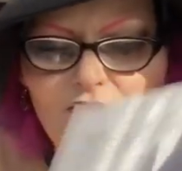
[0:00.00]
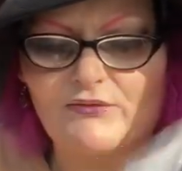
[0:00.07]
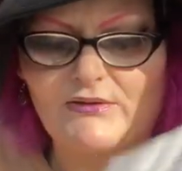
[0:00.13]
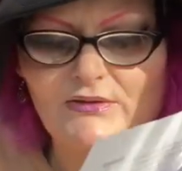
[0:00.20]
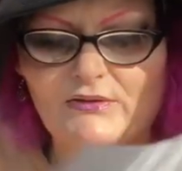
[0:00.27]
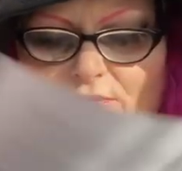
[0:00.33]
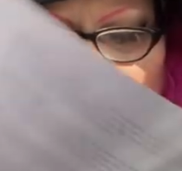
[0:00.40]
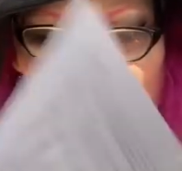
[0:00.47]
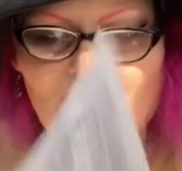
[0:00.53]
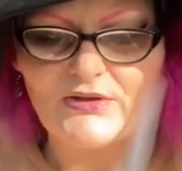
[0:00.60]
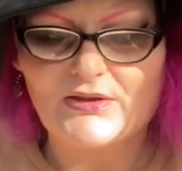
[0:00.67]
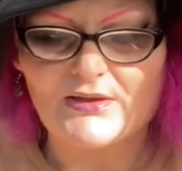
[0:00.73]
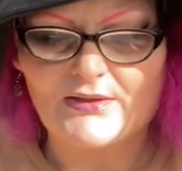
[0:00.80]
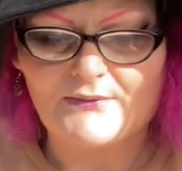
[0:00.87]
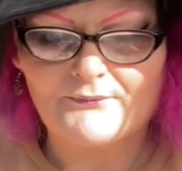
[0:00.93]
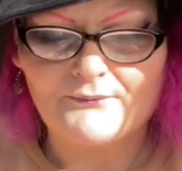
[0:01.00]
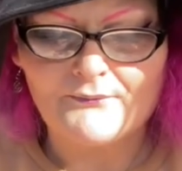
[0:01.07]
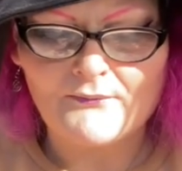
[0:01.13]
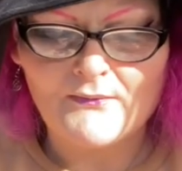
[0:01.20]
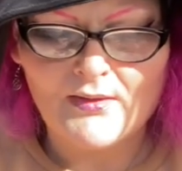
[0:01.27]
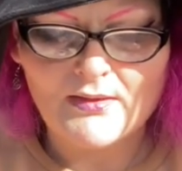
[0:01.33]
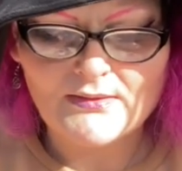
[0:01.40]
crystal magic.
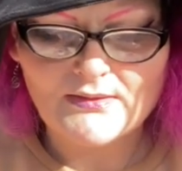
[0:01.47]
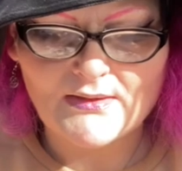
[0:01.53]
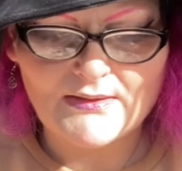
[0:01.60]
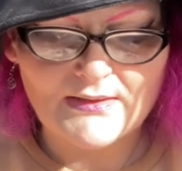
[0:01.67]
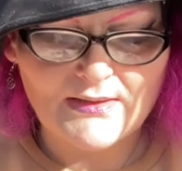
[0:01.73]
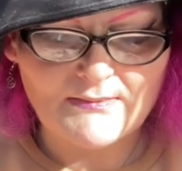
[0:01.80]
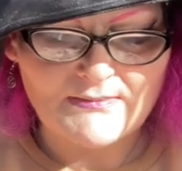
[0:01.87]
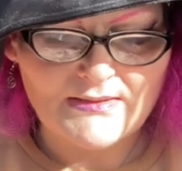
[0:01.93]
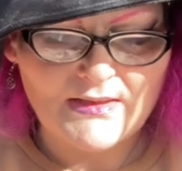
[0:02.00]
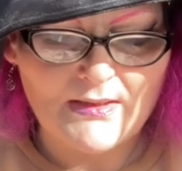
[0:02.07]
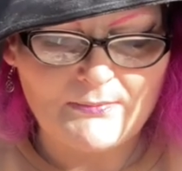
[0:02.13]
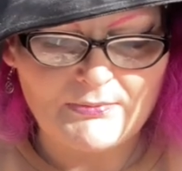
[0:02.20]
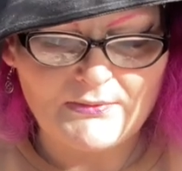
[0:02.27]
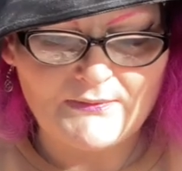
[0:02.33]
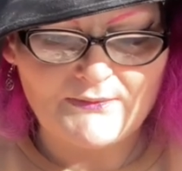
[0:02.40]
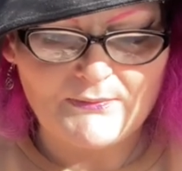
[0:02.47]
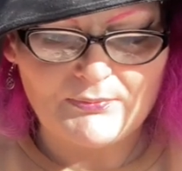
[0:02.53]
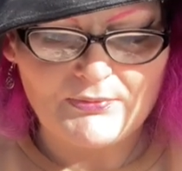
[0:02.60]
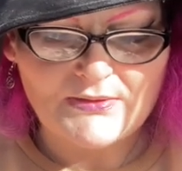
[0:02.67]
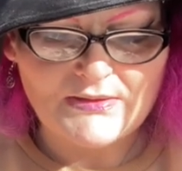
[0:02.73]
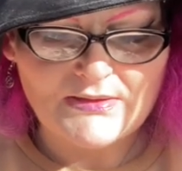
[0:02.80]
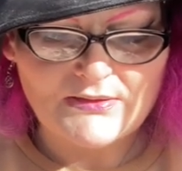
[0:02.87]
So it names a couple of the
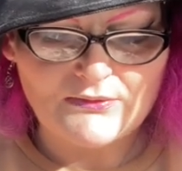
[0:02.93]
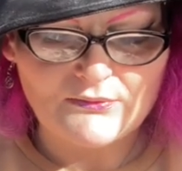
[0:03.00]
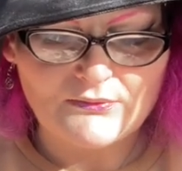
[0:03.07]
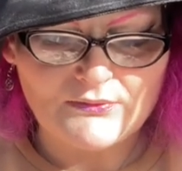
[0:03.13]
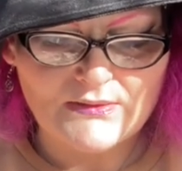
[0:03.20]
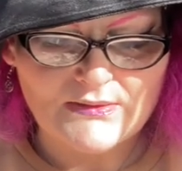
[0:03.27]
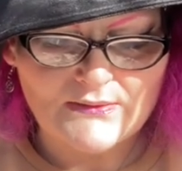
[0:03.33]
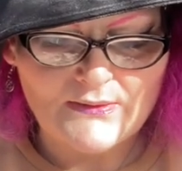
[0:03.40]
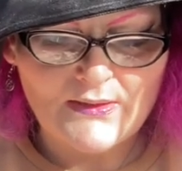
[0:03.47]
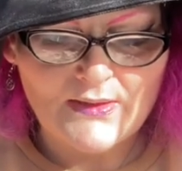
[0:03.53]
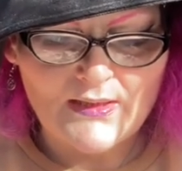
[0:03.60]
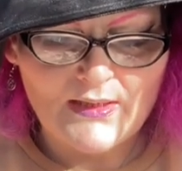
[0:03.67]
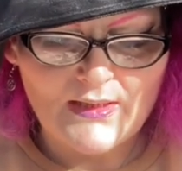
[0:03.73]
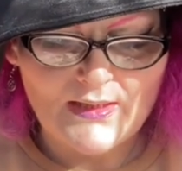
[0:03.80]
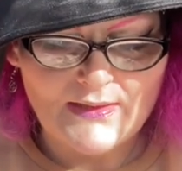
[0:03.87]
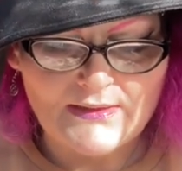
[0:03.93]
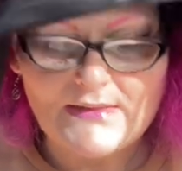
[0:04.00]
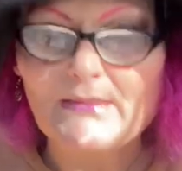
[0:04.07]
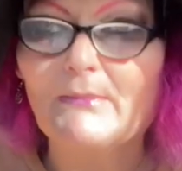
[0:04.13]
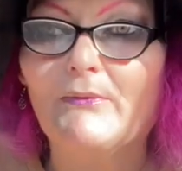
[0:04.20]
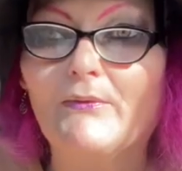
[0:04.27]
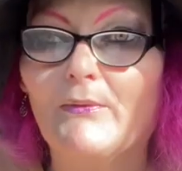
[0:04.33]
crystals, and
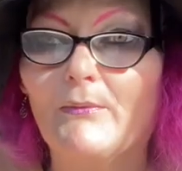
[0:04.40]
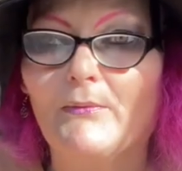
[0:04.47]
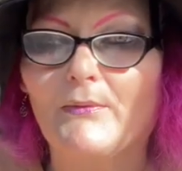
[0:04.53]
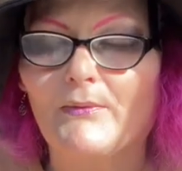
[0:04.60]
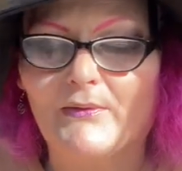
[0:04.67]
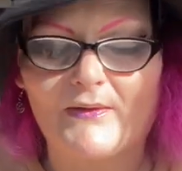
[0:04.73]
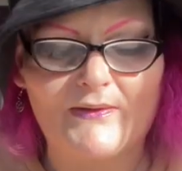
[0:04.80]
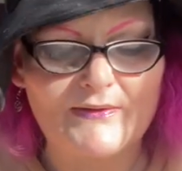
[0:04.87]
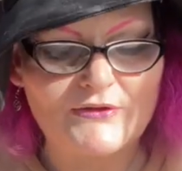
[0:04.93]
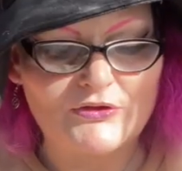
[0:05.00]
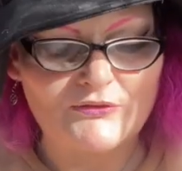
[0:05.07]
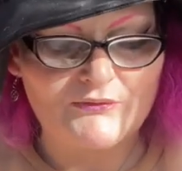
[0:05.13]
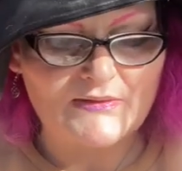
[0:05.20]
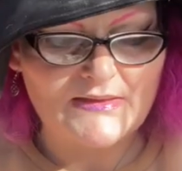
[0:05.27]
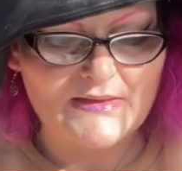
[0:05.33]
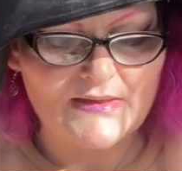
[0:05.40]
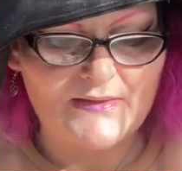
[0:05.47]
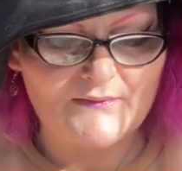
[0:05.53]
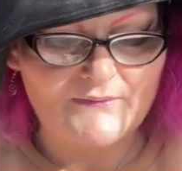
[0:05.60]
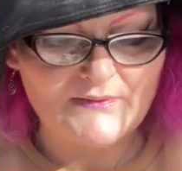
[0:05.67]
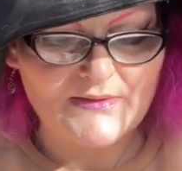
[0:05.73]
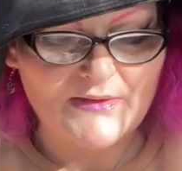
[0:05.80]
some of them we've actually
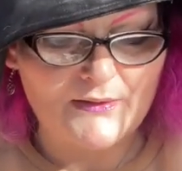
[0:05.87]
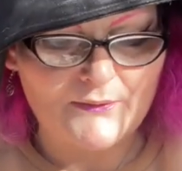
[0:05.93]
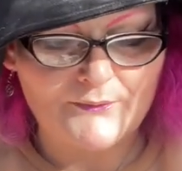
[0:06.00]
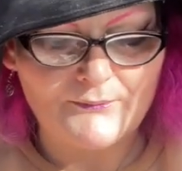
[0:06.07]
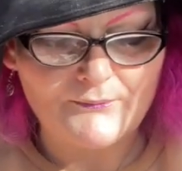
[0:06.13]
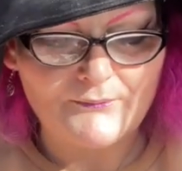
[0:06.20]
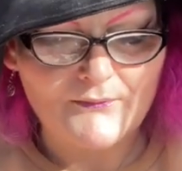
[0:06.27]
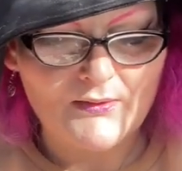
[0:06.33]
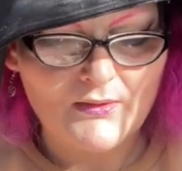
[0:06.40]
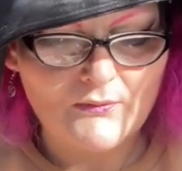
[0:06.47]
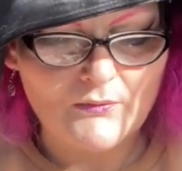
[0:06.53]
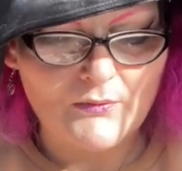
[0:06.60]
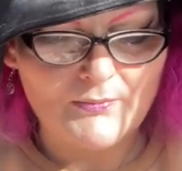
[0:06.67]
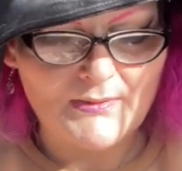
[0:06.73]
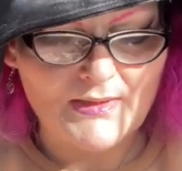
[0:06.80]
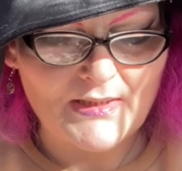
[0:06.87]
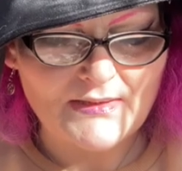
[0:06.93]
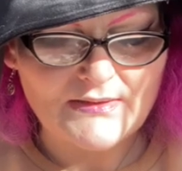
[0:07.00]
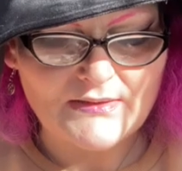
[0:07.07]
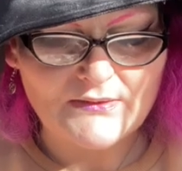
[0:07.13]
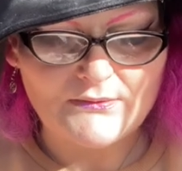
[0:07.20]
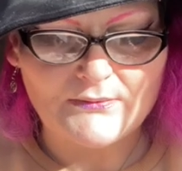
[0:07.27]
received, so we'll be able
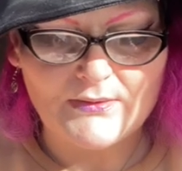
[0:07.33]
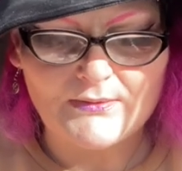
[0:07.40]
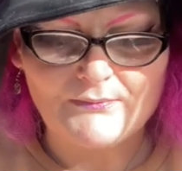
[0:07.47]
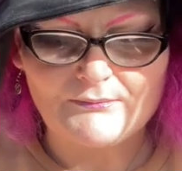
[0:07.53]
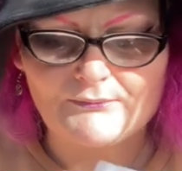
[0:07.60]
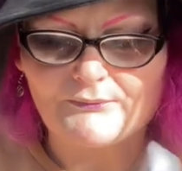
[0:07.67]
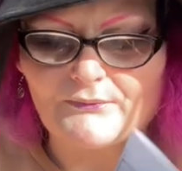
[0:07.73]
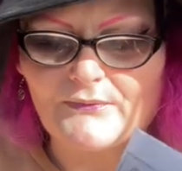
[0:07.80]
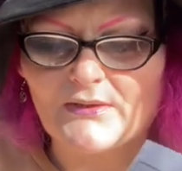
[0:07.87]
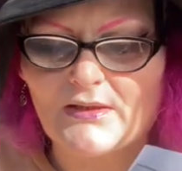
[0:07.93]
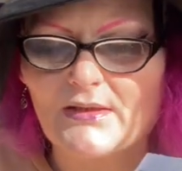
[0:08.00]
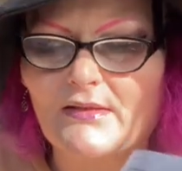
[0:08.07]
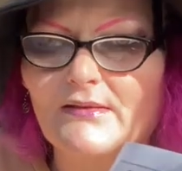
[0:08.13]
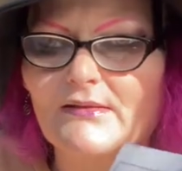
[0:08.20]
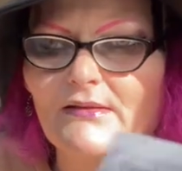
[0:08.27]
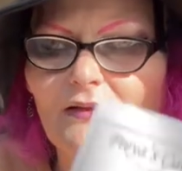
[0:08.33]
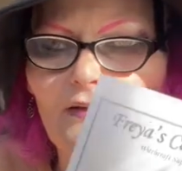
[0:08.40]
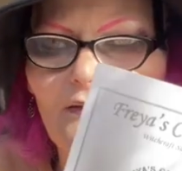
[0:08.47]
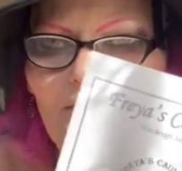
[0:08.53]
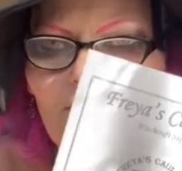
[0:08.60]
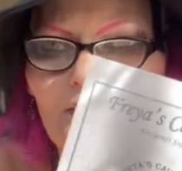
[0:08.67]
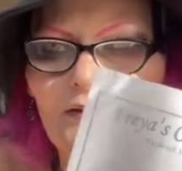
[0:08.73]
to think.
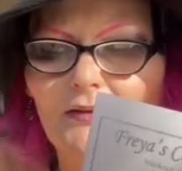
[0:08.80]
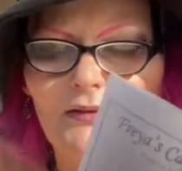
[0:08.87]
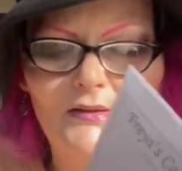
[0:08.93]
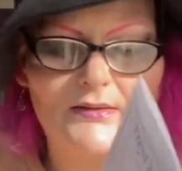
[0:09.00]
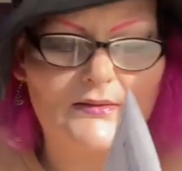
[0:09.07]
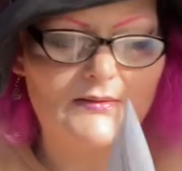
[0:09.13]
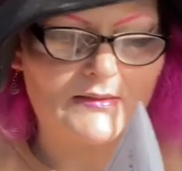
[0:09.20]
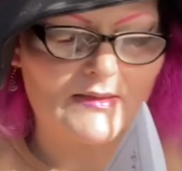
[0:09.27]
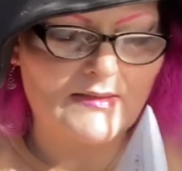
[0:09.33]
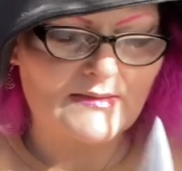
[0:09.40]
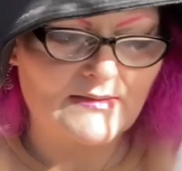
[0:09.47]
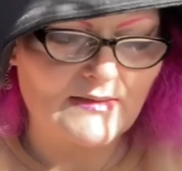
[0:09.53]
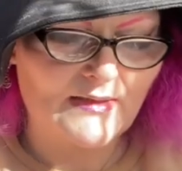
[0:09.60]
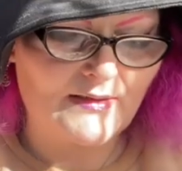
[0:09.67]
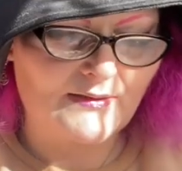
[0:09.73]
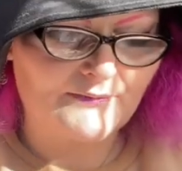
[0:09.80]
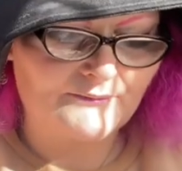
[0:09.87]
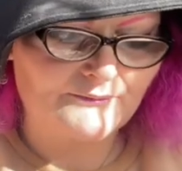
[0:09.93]
So there's that.